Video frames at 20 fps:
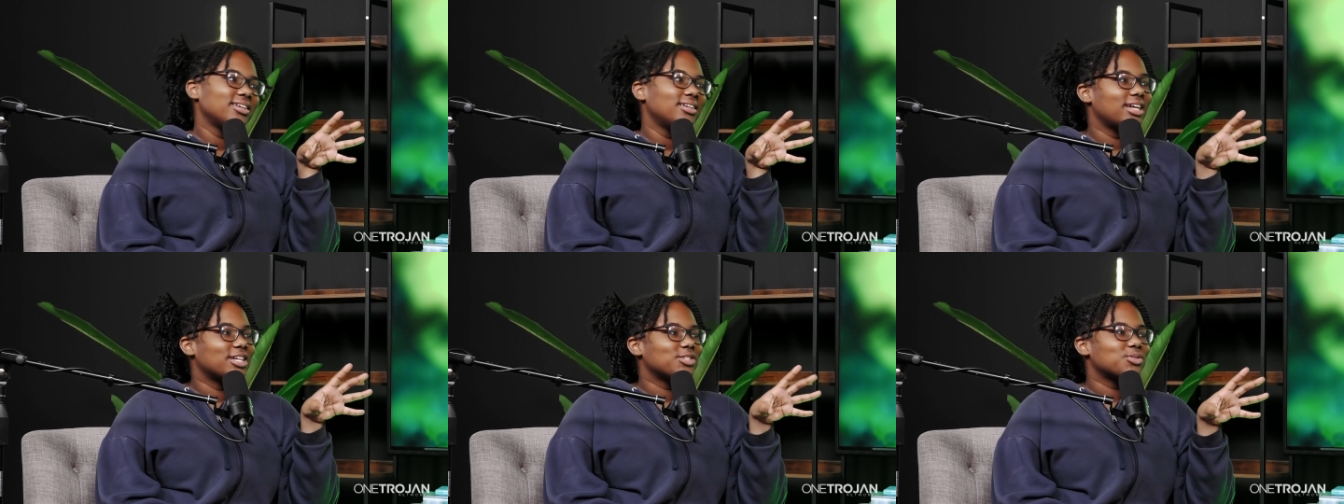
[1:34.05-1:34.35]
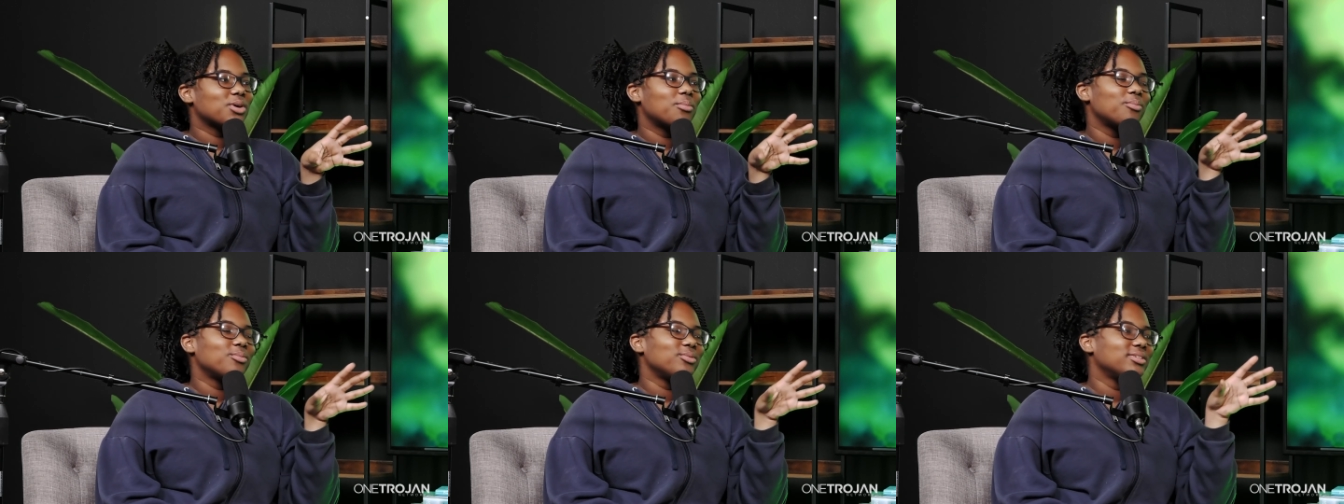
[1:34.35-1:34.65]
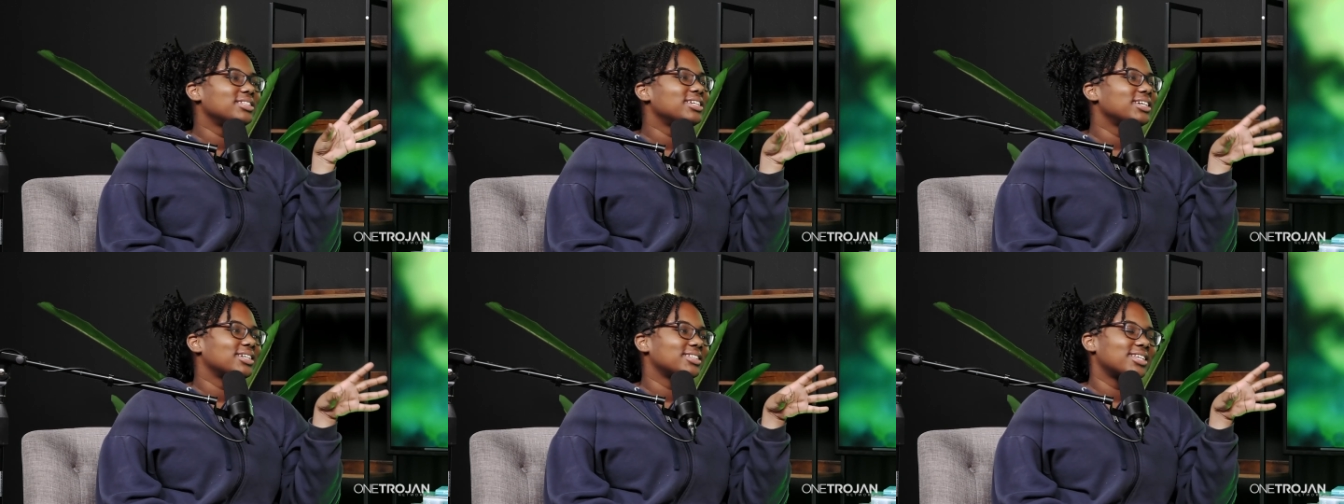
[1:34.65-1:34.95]
that's why I'm
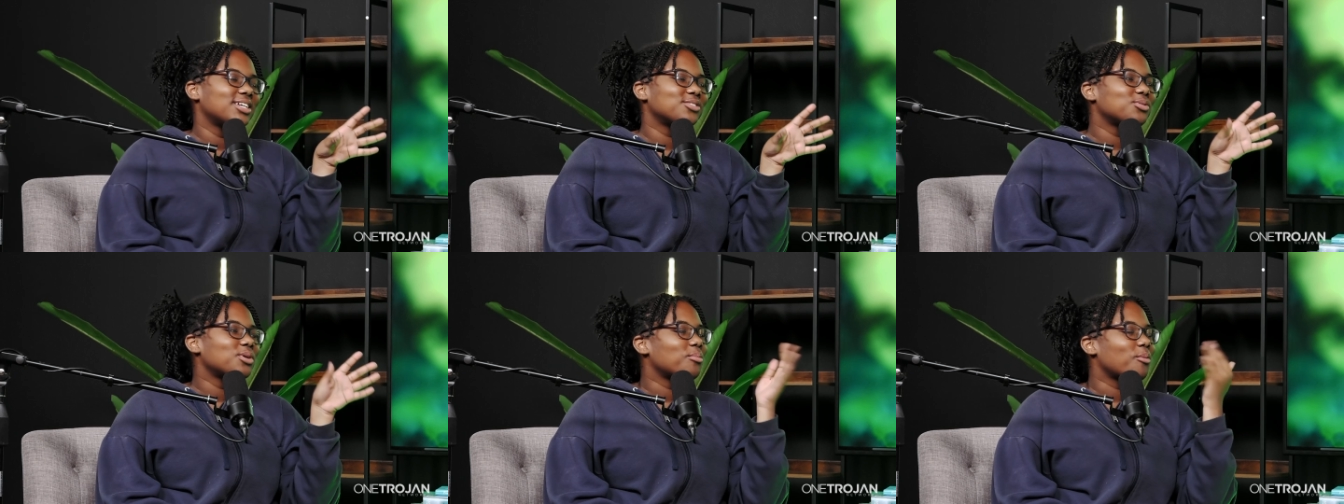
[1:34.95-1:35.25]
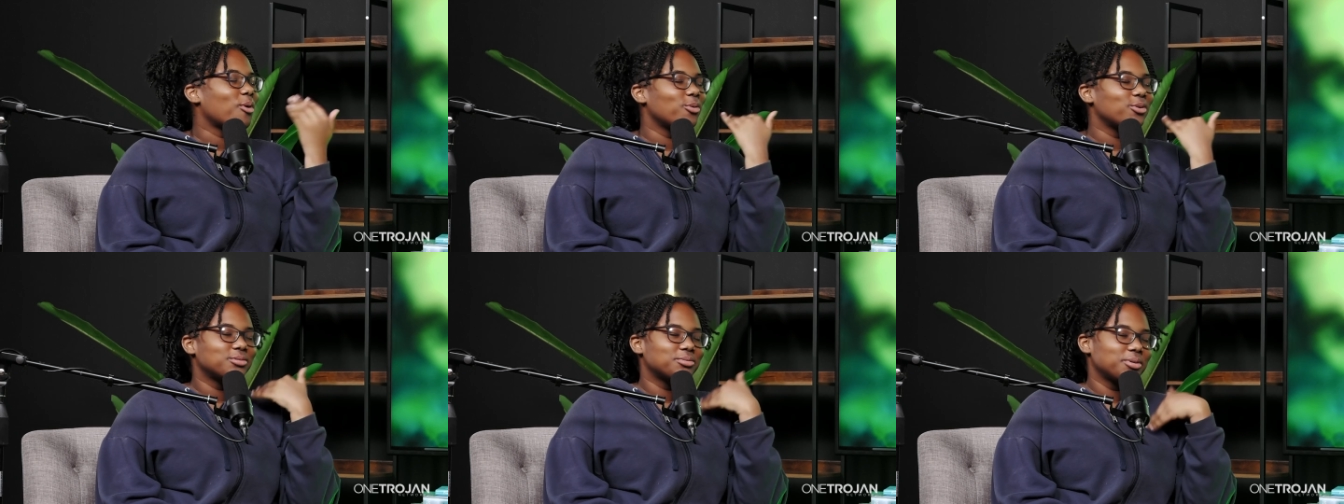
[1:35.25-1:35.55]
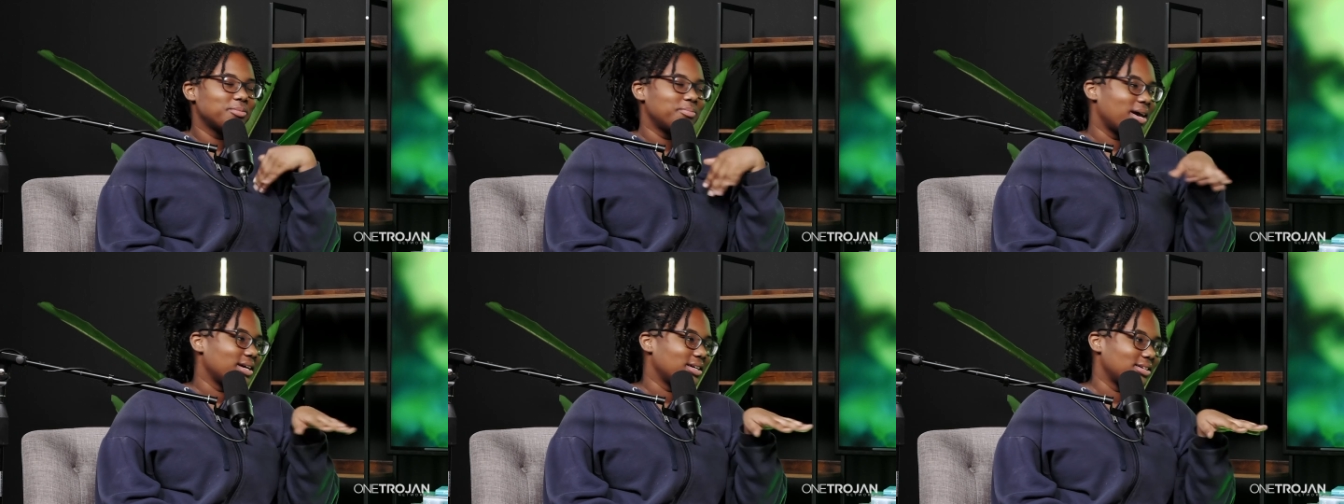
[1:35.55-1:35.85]
yes, that's why I'm always
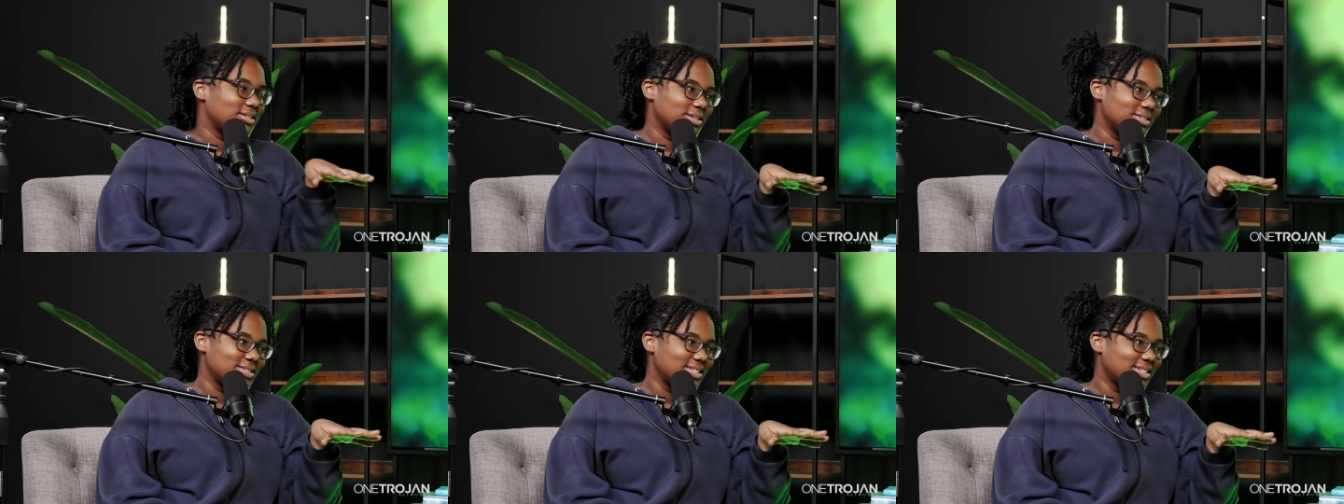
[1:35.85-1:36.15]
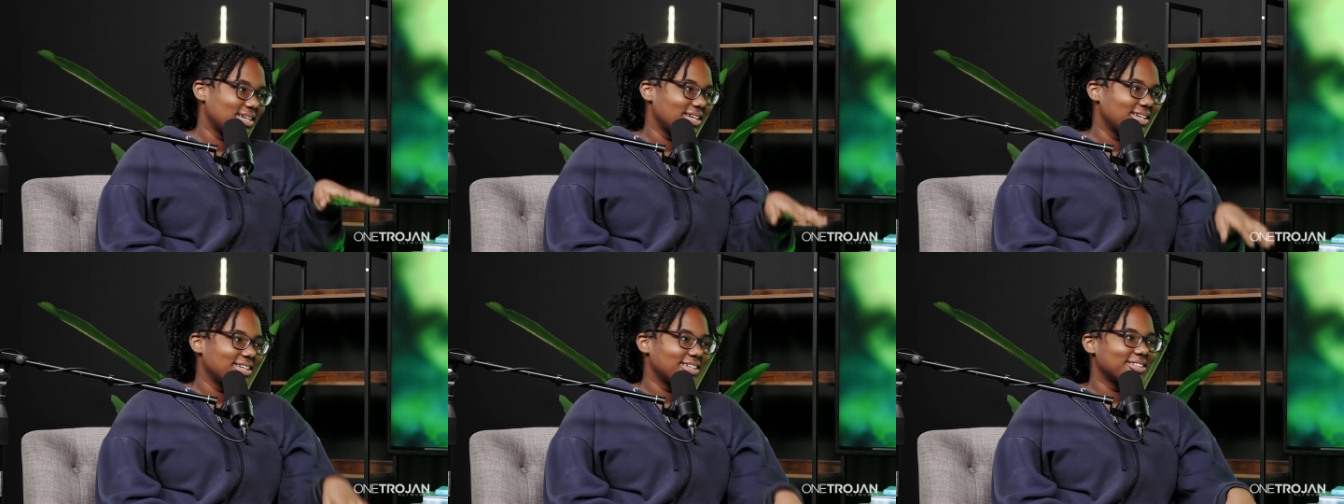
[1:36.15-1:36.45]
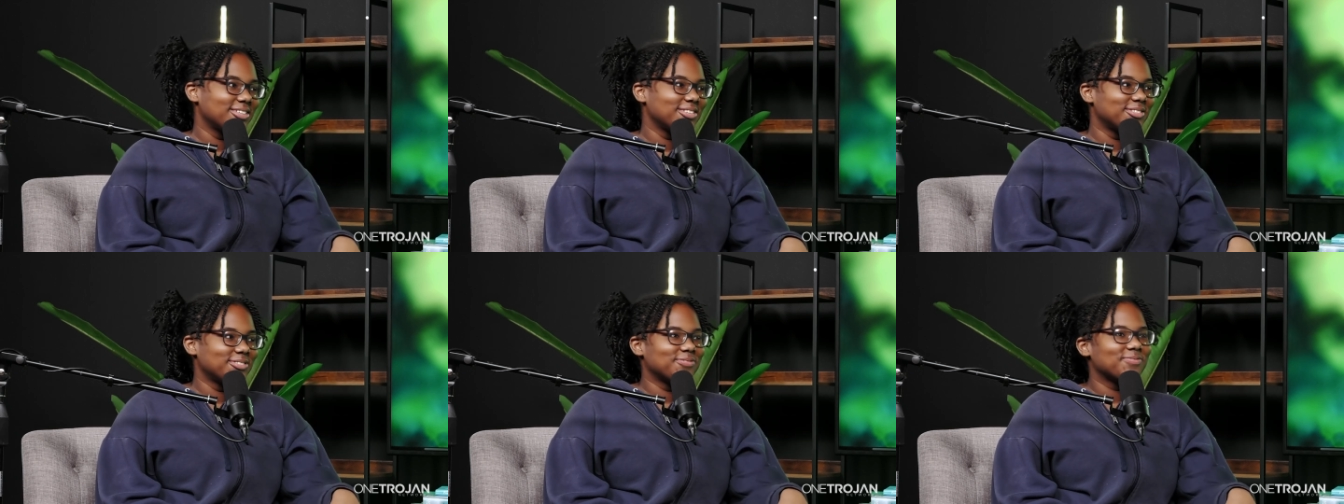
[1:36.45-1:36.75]
wearing baggy clothes. I like
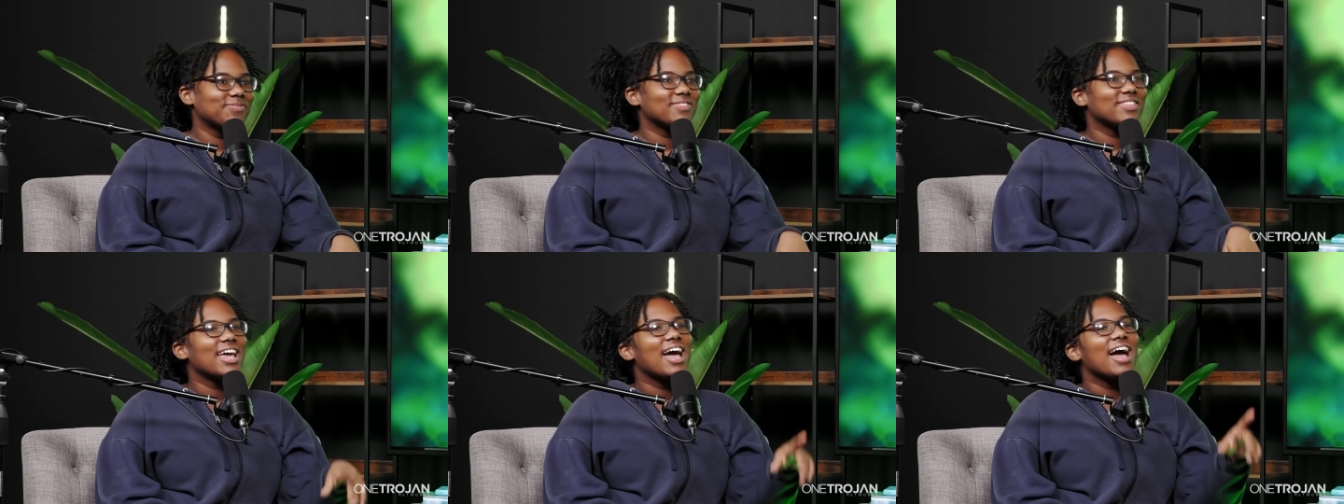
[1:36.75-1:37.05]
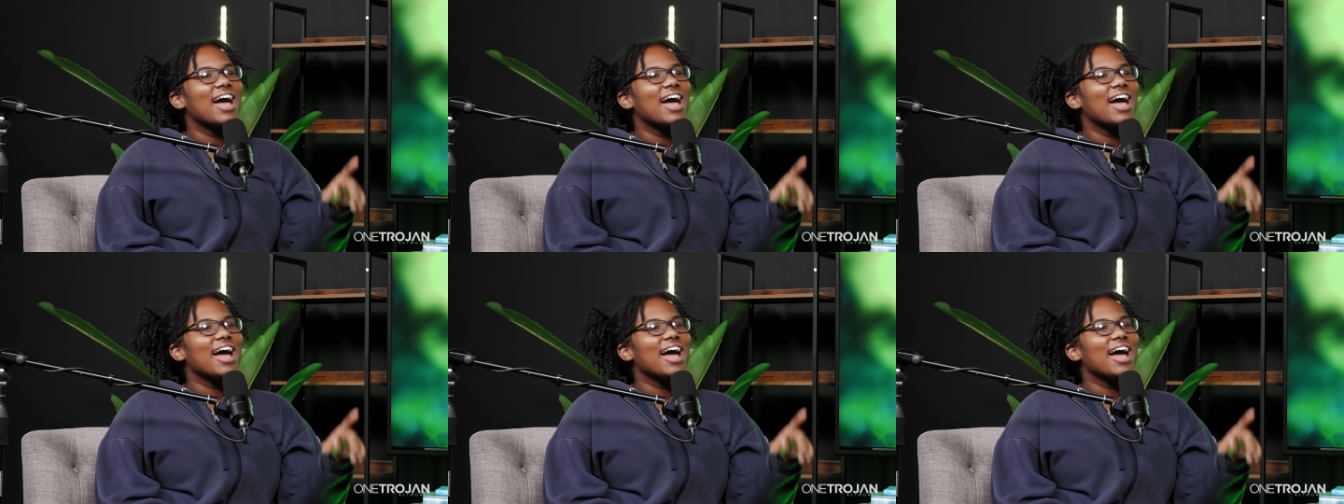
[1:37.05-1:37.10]
it too.